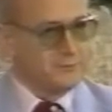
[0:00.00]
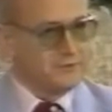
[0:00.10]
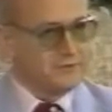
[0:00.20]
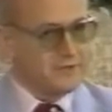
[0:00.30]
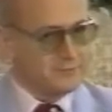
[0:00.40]

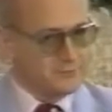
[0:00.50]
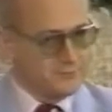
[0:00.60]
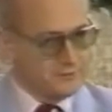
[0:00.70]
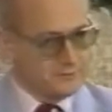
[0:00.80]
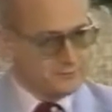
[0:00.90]
they are
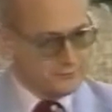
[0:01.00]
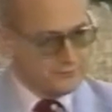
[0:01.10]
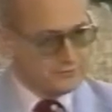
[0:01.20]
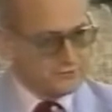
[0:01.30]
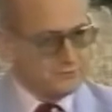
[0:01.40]
uh,
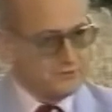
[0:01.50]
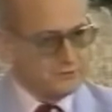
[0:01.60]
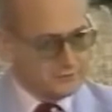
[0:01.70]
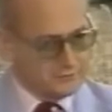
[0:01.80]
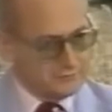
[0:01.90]
proven to be
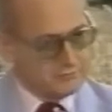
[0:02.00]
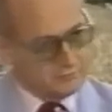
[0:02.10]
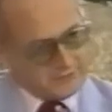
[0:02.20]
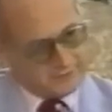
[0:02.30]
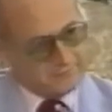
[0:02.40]

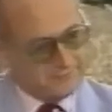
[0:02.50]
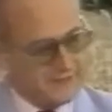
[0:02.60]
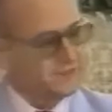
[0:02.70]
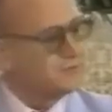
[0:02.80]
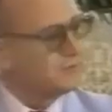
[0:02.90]
well
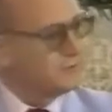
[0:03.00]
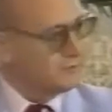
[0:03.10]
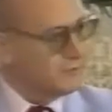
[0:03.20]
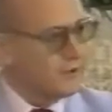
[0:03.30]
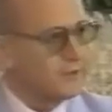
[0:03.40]

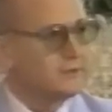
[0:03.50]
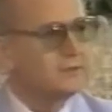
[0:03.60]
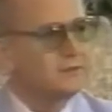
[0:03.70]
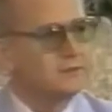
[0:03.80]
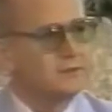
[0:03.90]
flexible,
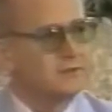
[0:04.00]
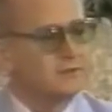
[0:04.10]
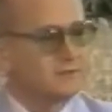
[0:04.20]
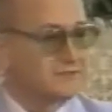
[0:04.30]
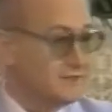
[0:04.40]

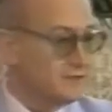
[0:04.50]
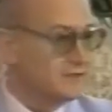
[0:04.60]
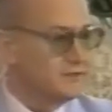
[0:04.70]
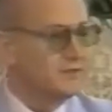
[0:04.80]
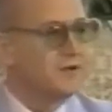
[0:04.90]
loyal,
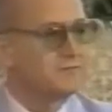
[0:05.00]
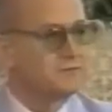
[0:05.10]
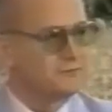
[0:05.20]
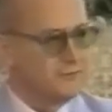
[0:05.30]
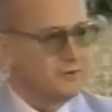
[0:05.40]
cynical enough
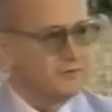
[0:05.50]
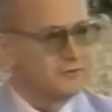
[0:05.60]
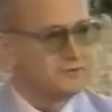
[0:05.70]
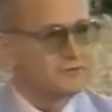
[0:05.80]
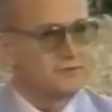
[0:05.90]
to
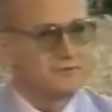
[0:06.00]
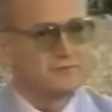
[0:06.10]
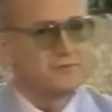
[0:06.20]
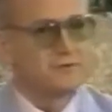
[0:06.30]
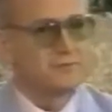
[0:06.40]
follow the
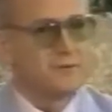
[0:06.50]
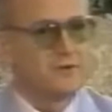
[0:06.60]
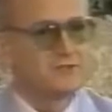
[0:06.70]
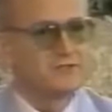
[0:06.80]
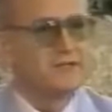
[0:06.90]
Soviet foreign
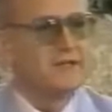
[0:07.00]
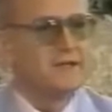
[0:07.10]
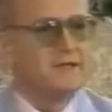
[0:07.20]
policy,